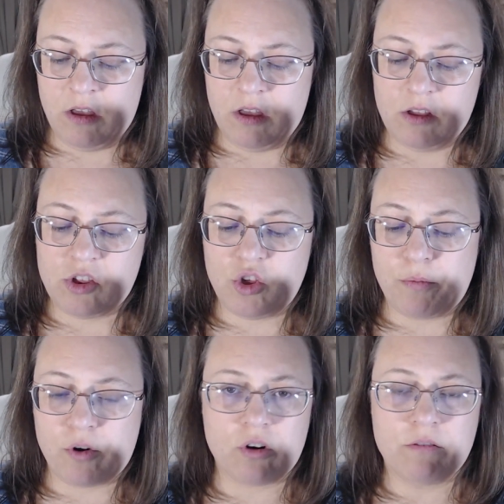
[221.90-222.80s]

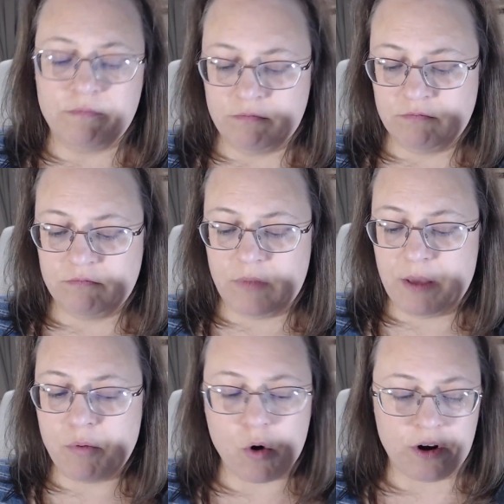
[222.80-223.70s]
super
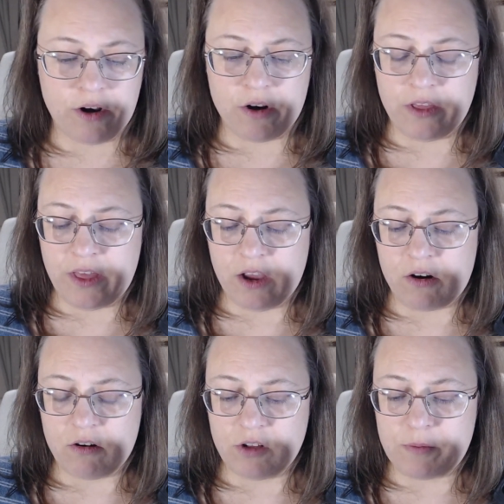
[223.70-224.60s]
important or anything
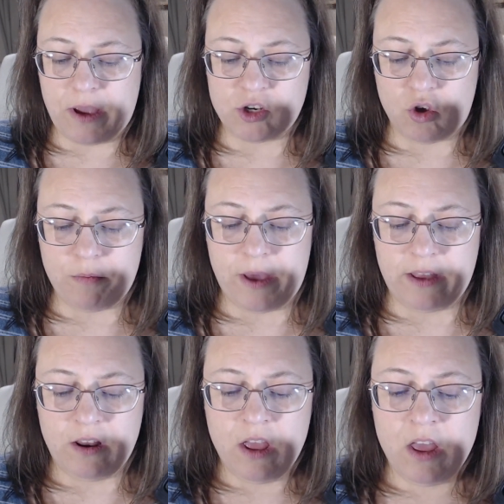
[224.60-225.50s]
or special, but
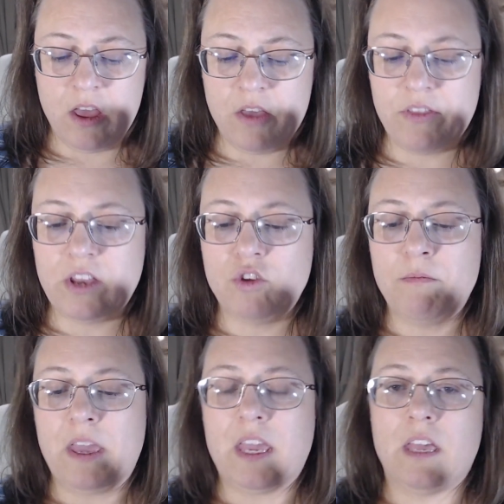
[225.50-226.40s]
they do
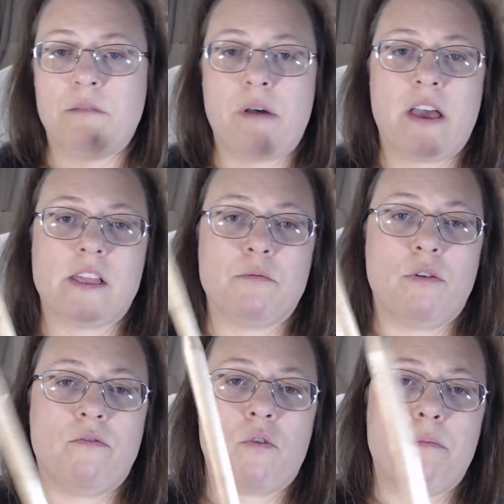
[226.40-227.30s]
make it possible
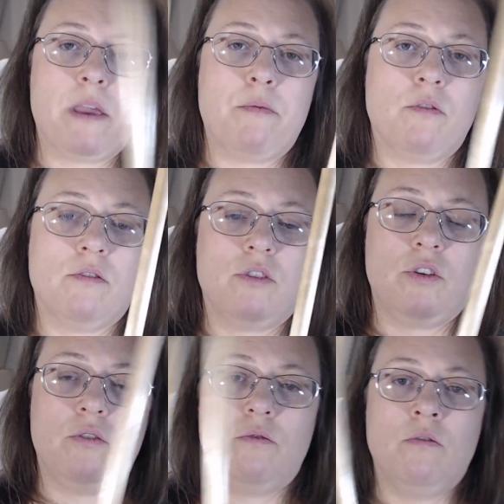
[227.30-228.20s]
for people
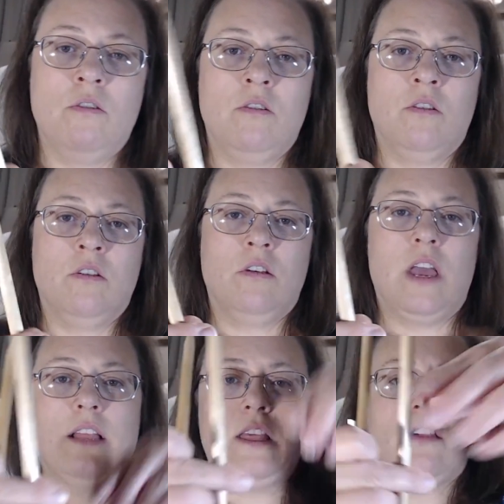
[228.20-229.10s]
to
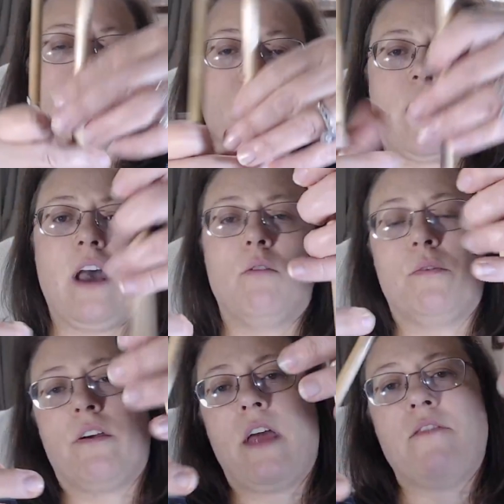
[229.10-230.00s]
at least start out
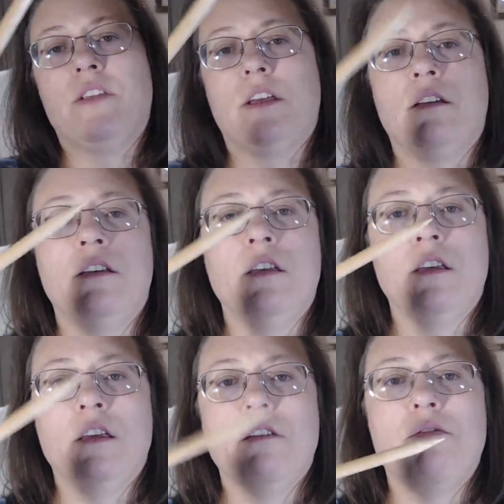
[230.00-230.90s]
without having to
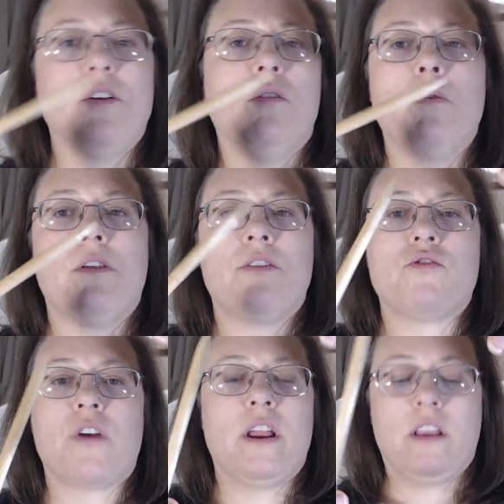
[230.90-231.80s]
fiddle with
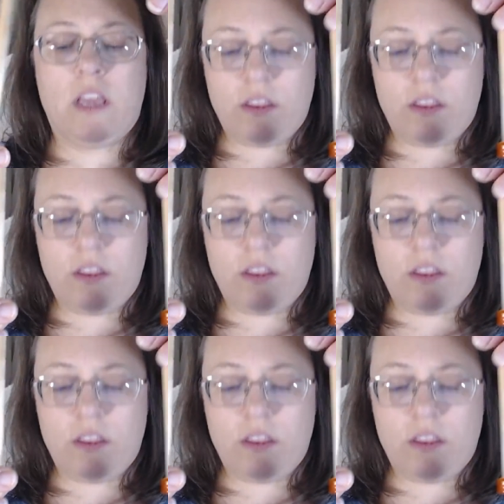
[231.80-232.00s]
trying to get